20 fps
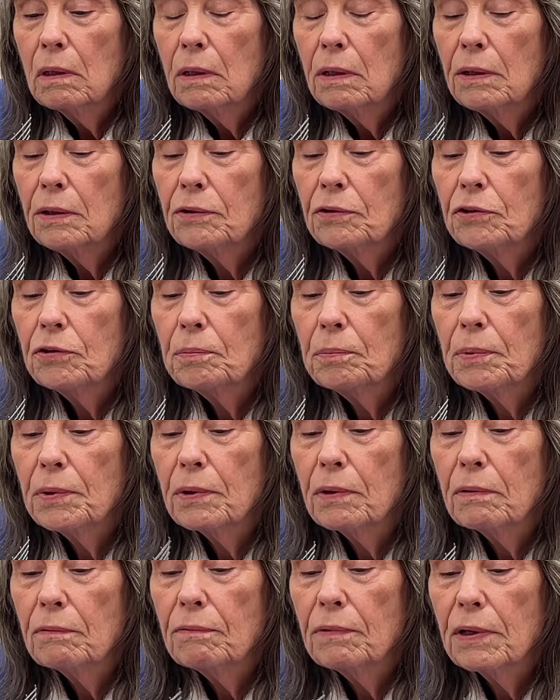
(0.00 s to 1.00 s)
in
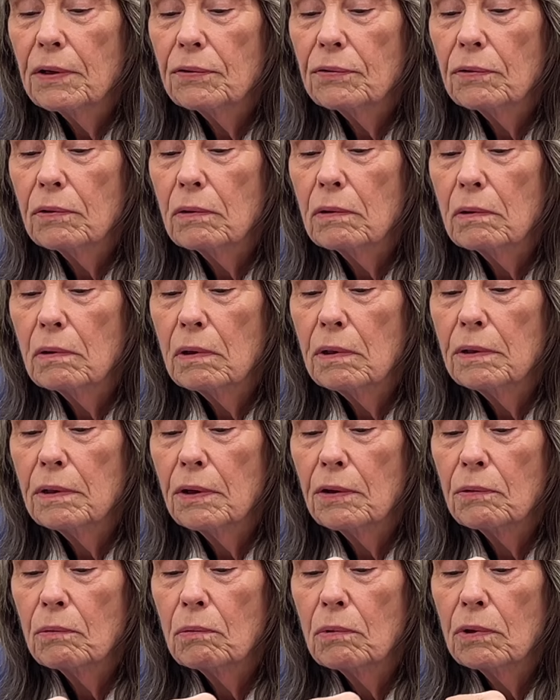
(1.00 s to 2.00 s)
Spirit Vessel. In
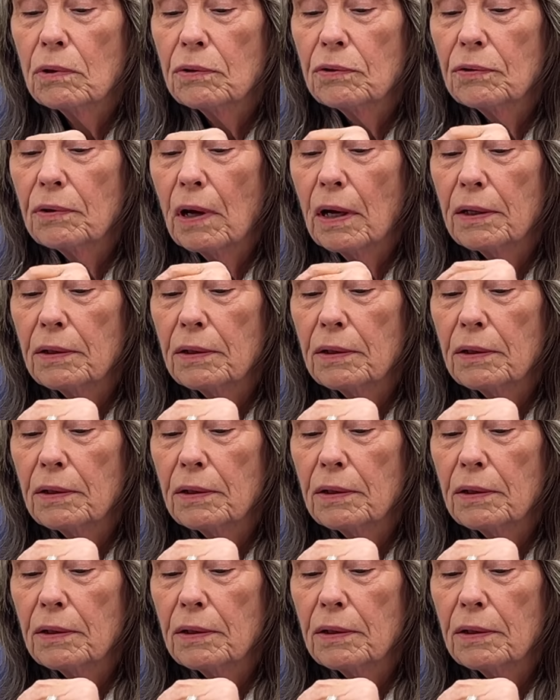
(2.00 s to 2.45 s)
other words,